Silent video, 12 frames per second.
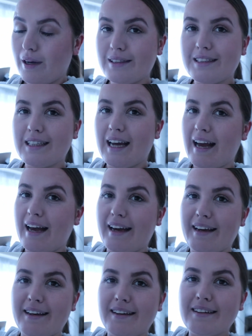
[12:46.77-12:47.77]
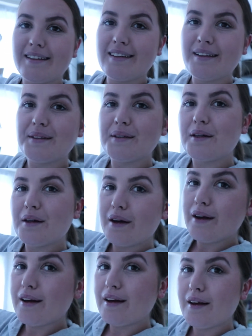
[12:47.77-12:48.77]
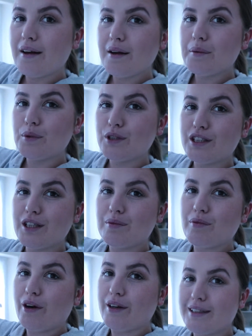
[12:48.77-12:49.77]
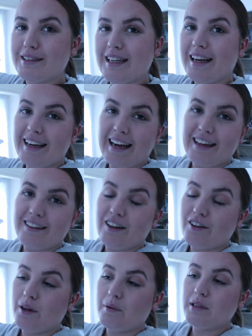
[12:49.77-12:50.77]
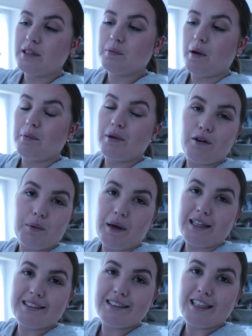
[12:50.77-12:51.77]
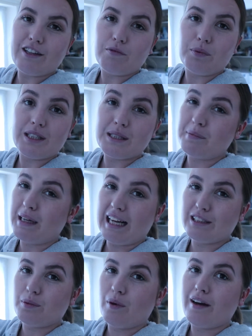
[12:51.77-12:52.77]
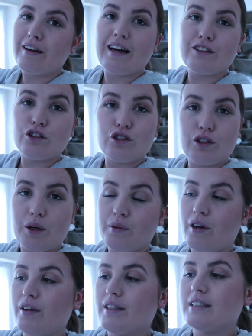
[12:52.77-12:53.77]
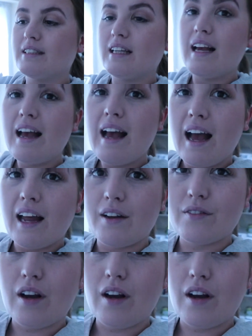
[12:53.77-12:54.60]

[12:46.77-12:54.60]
today, mutton and rice again. I know it's probably repetitive, but it's my last one and so nice. And I've